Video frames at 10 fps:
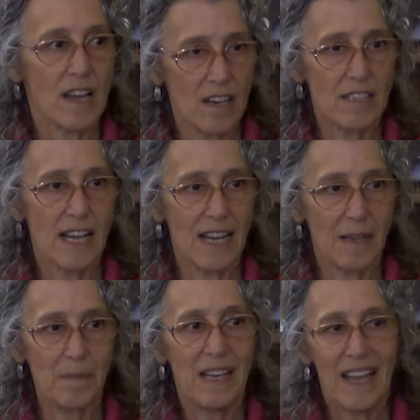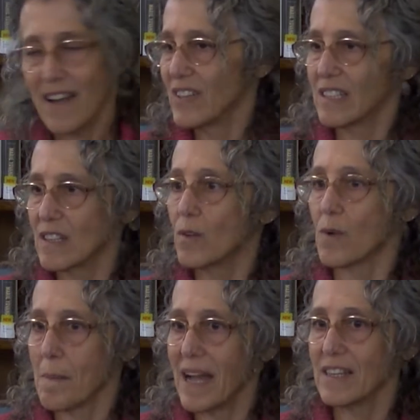hard time. Having a little
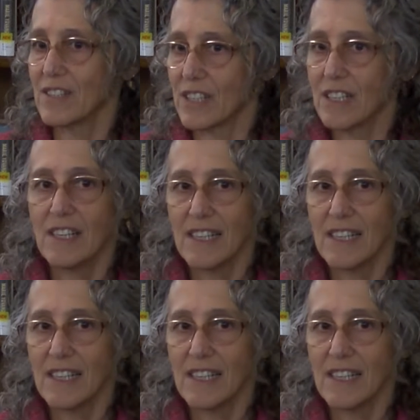reminder